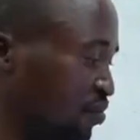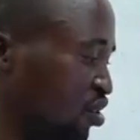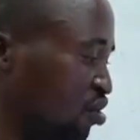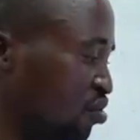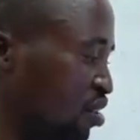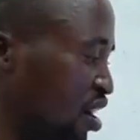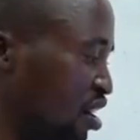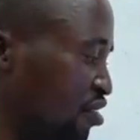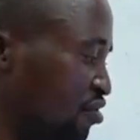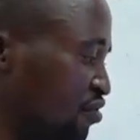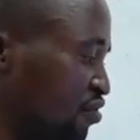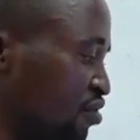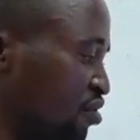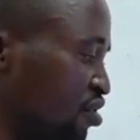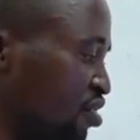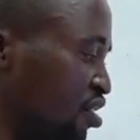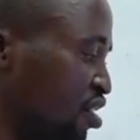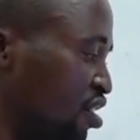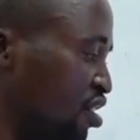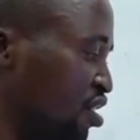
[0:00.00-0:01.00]
we have
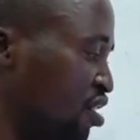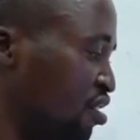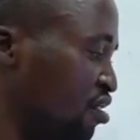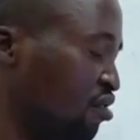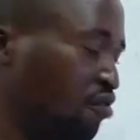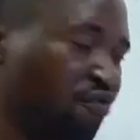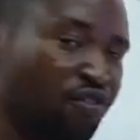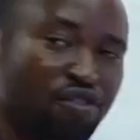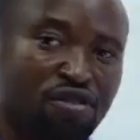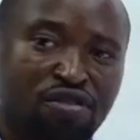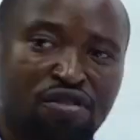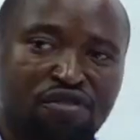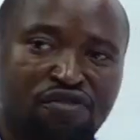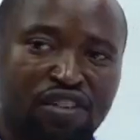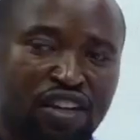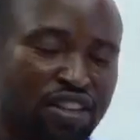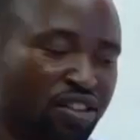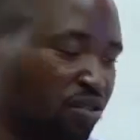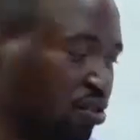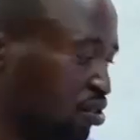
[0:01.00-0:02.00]
4
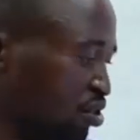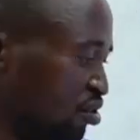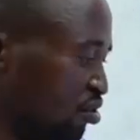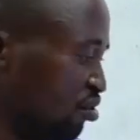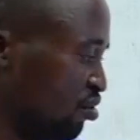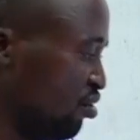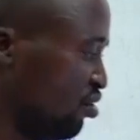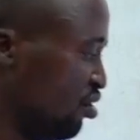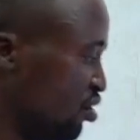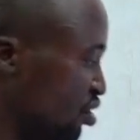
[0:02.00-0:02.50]
factorial.